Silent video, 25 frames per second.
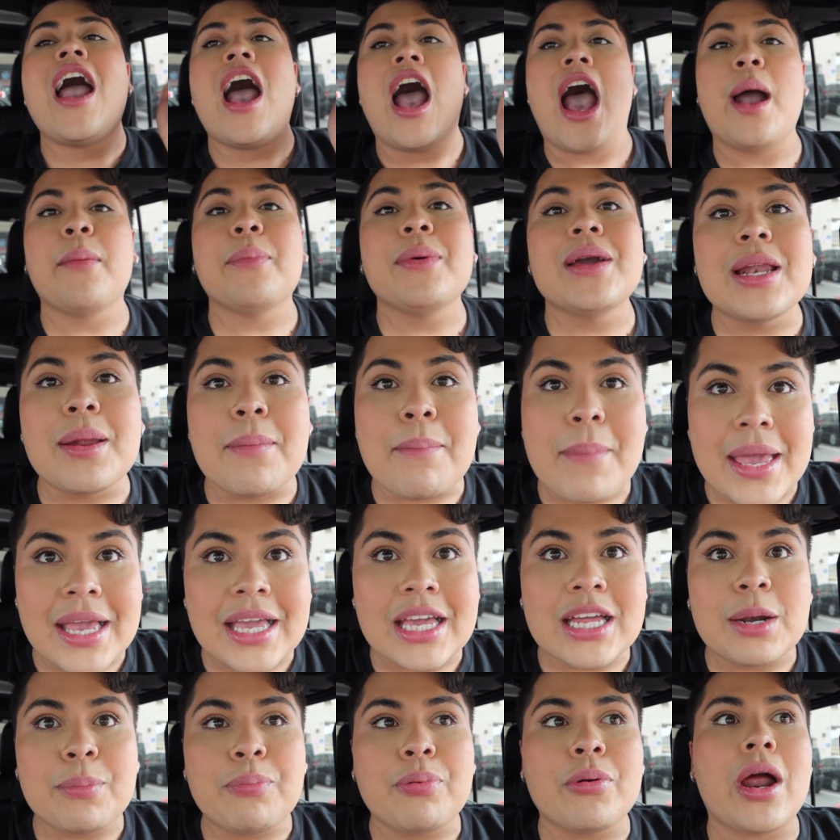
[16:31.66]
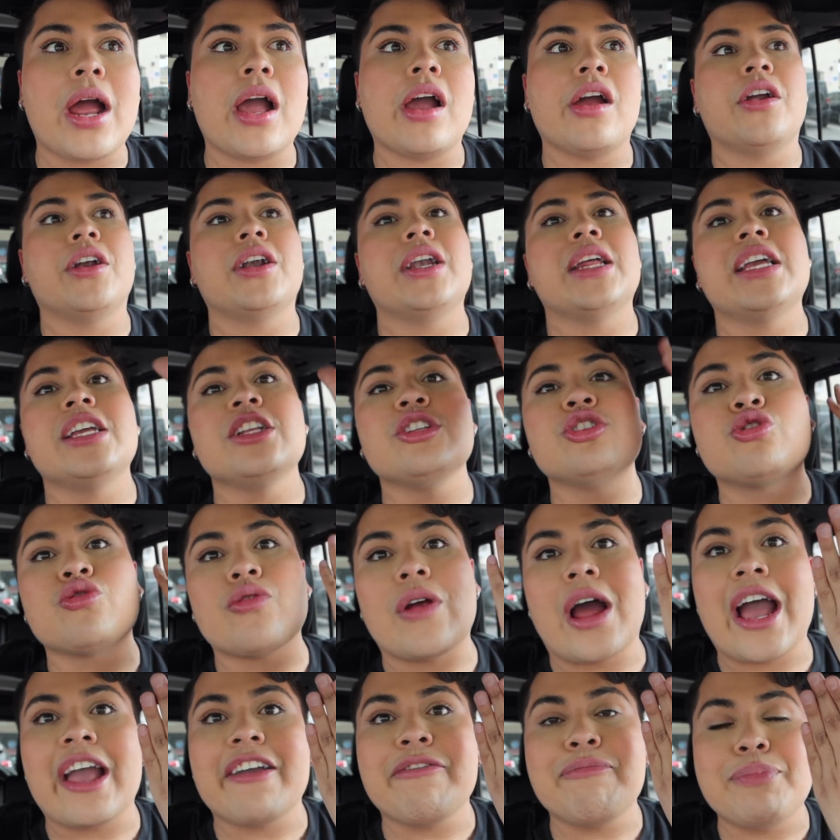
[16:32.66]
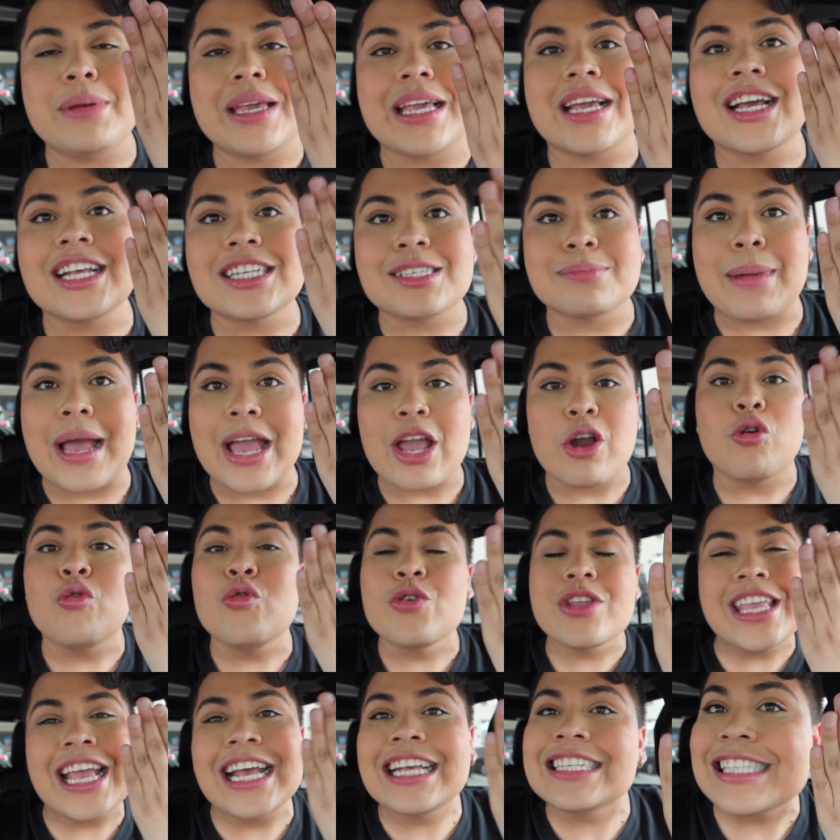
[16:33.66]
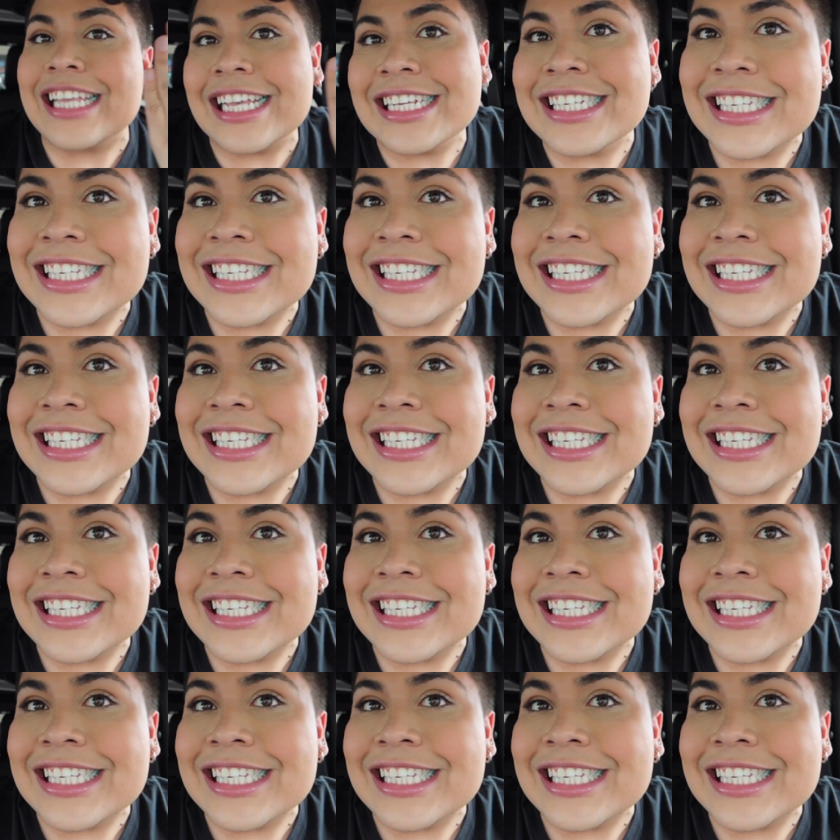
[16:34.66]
I'm gonna make it a priority drive because my uñas de